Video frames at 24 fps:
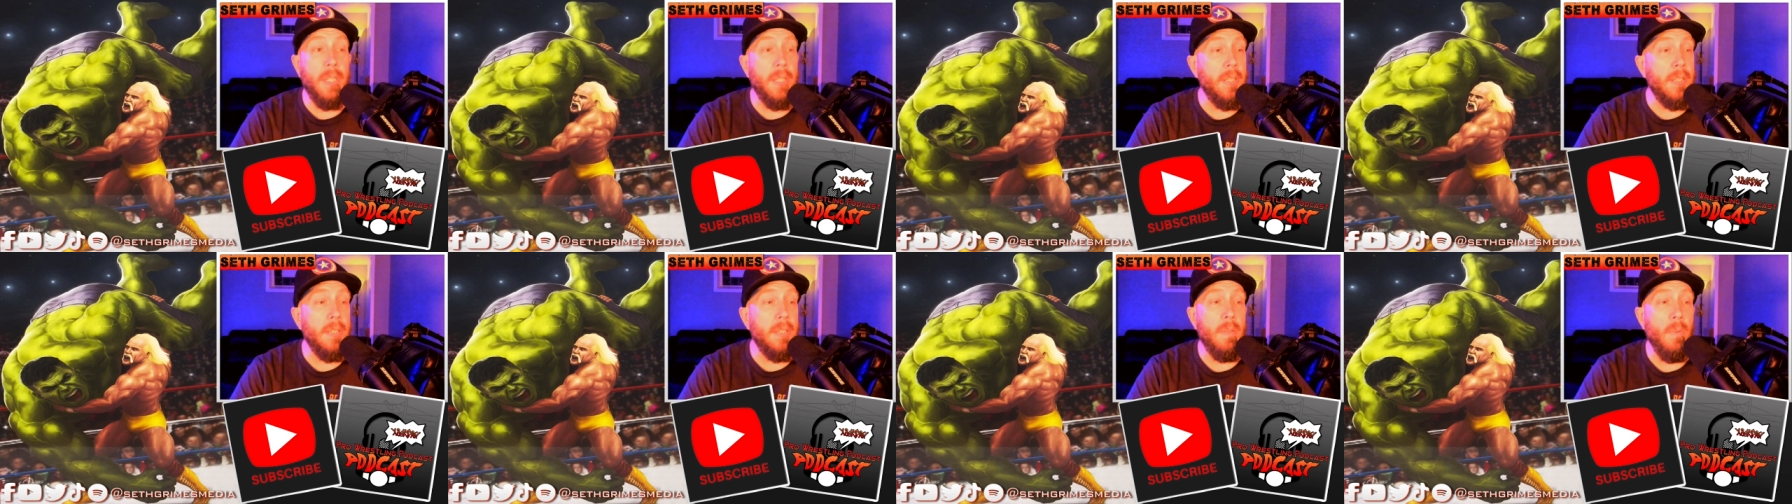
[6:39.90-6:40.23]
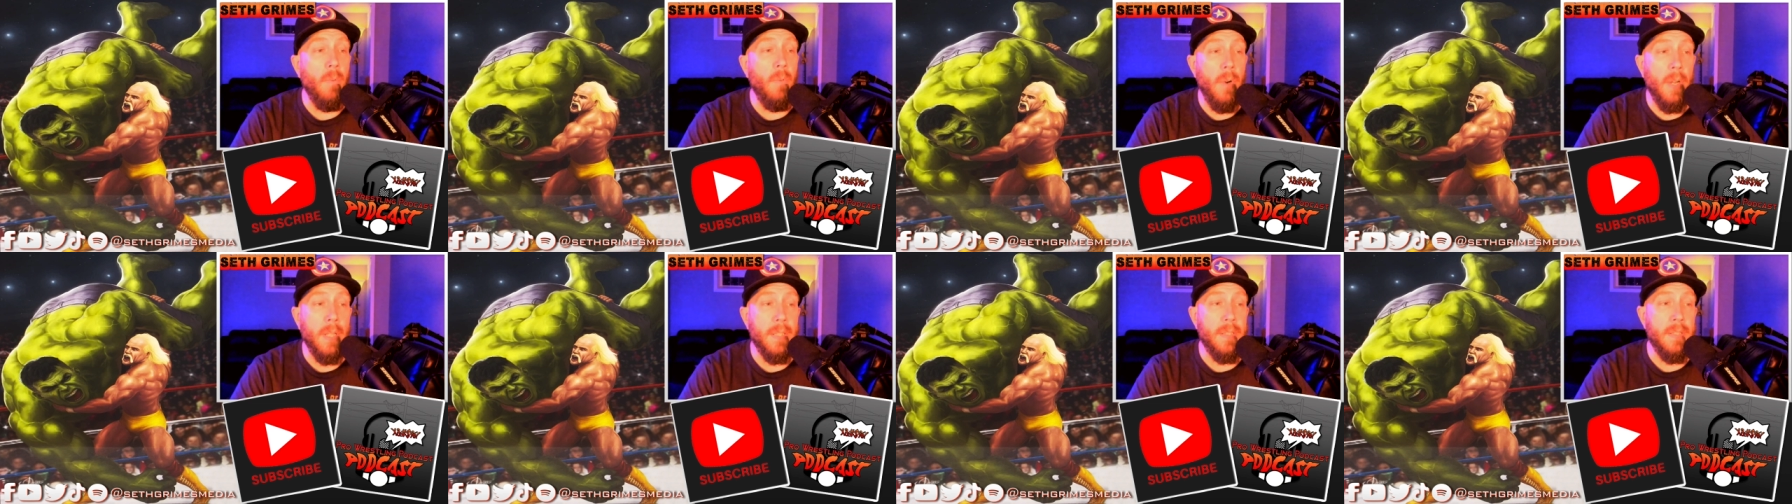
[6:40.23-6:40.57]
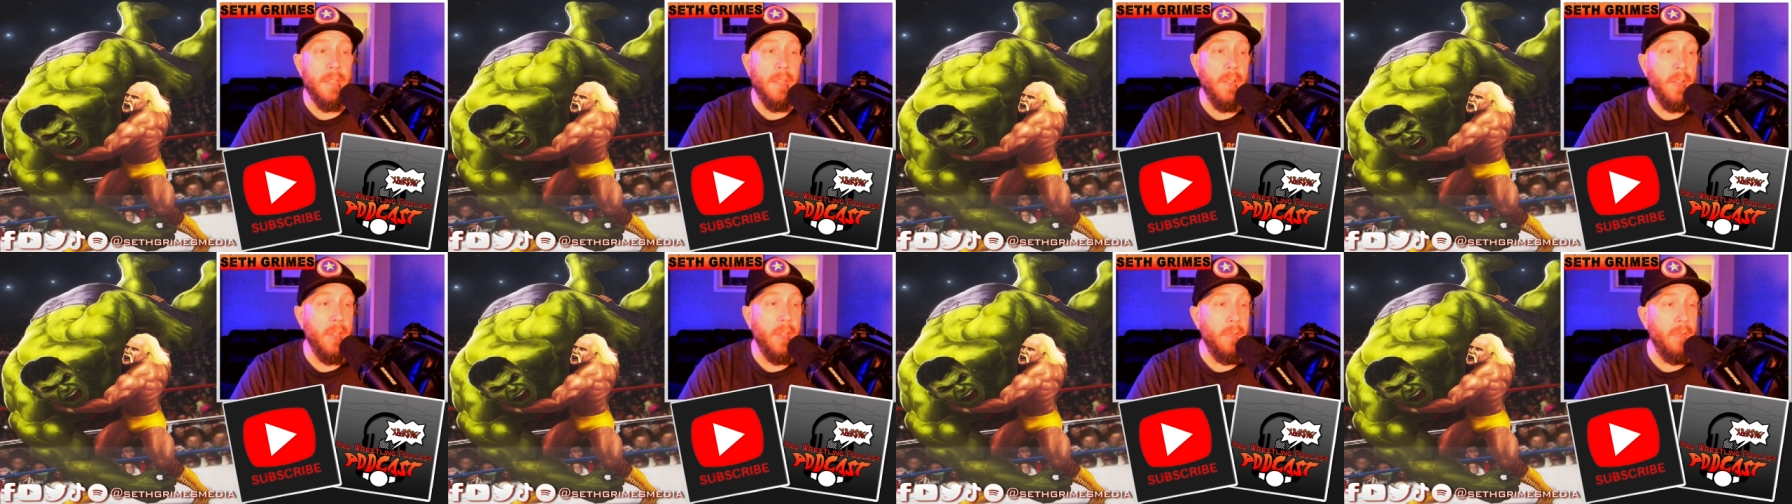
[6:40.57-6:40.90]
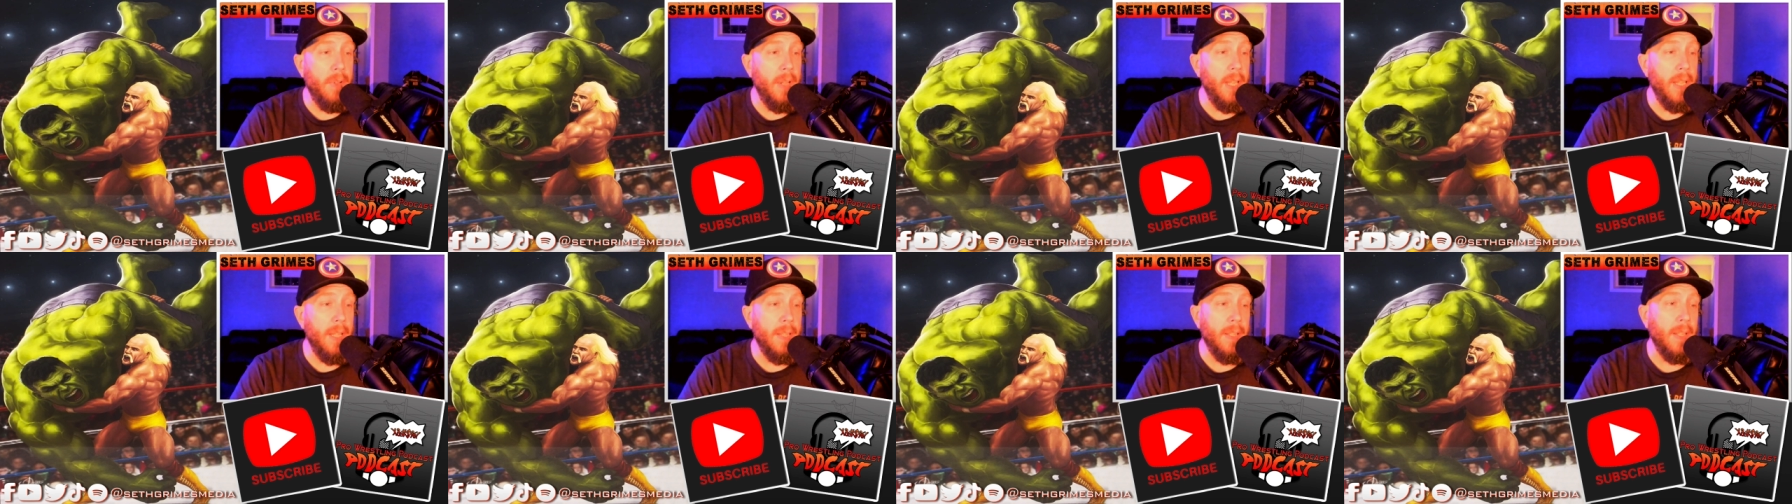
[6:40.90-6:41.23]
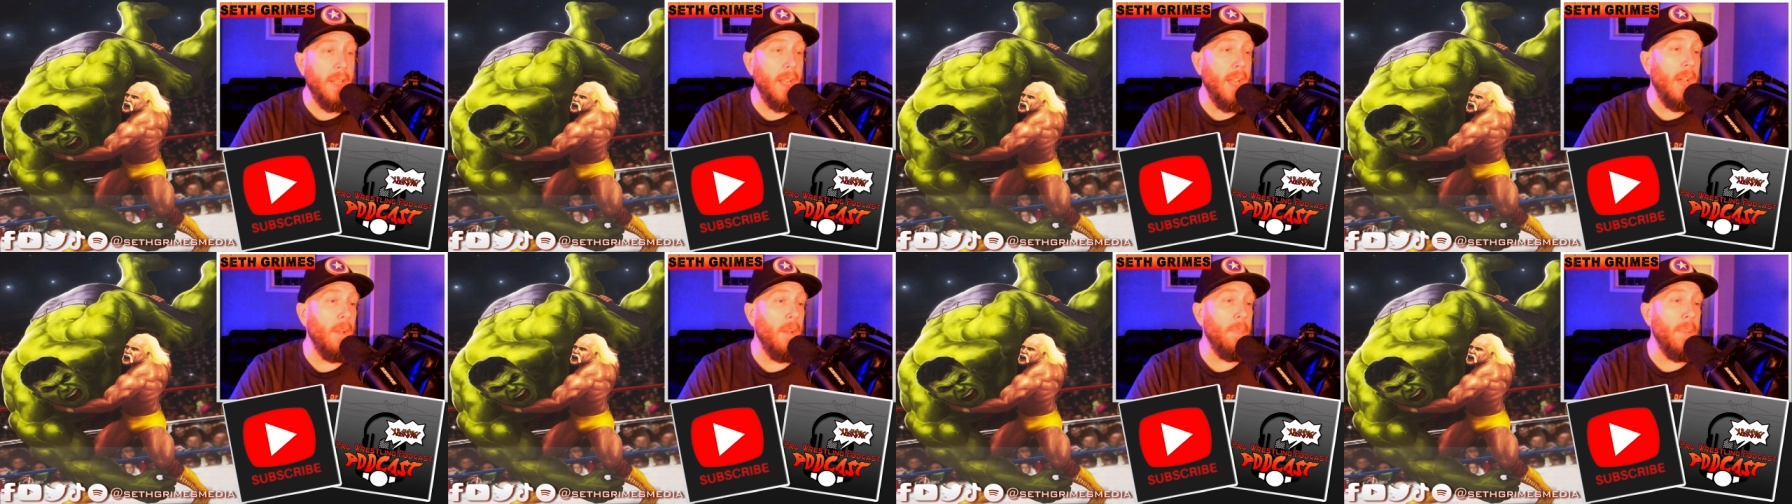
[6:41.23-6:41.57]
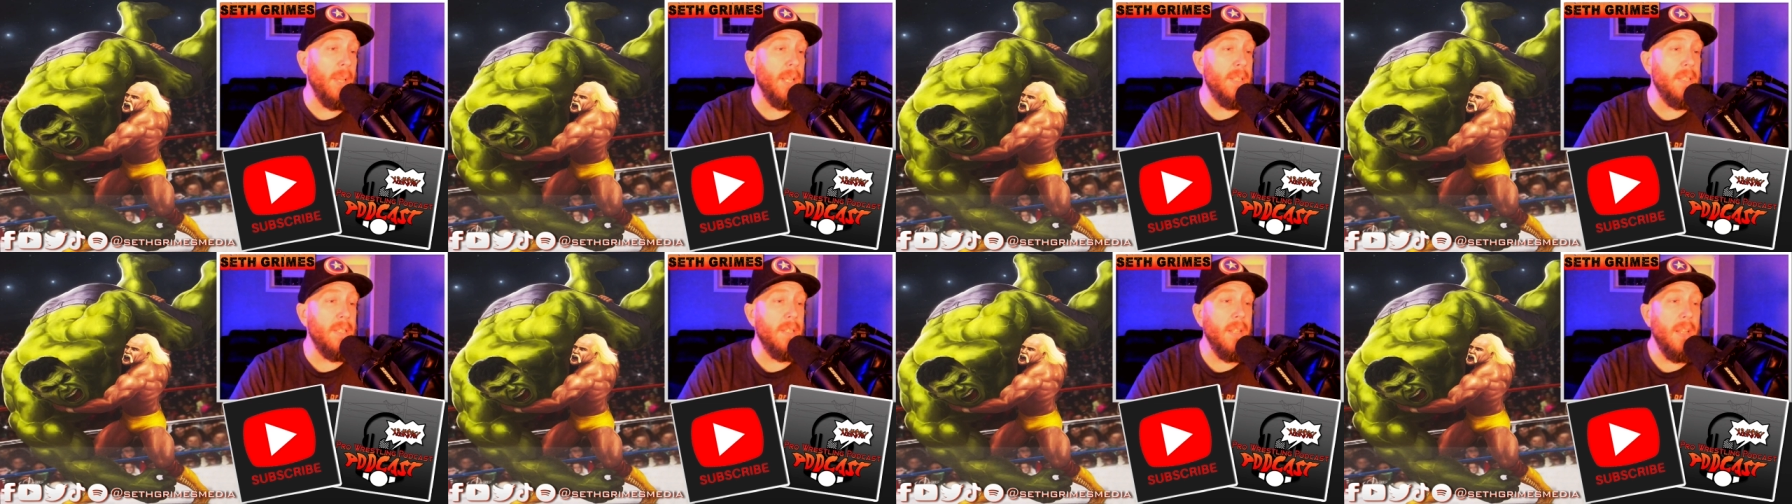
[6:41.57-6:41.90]
this and wants to leave it in the
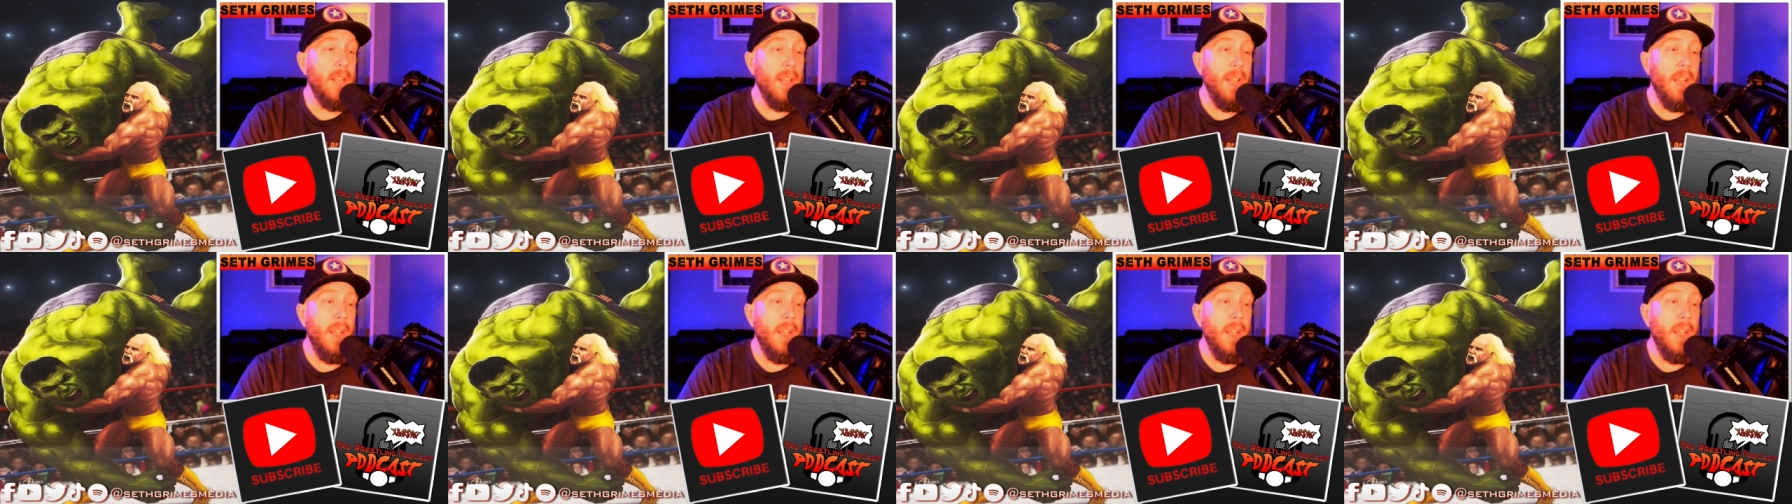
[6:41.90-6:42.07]
comments,